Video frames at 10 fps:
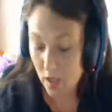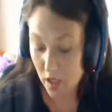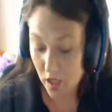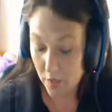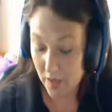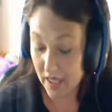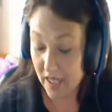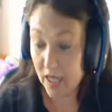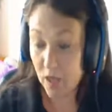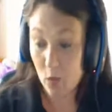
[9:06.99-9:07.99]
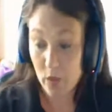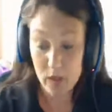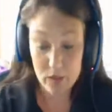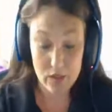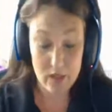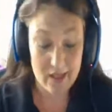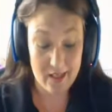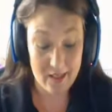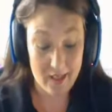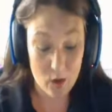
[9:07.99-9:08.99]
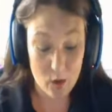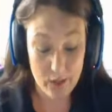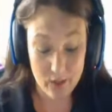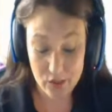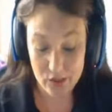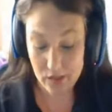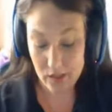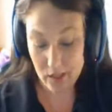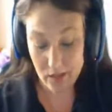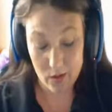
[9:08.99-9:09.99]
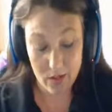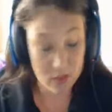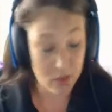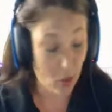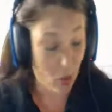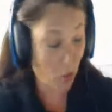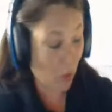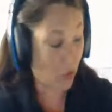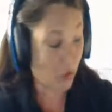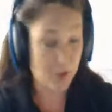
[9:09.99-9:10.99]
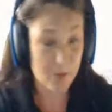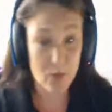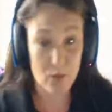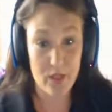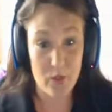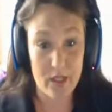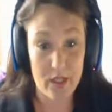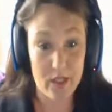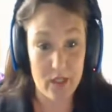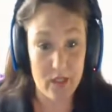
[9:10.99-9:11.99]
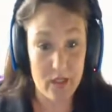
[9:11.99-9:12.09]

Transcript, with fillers: Um, and again, we also, and like, oh, here's uh, here's an old Christmas one that we did.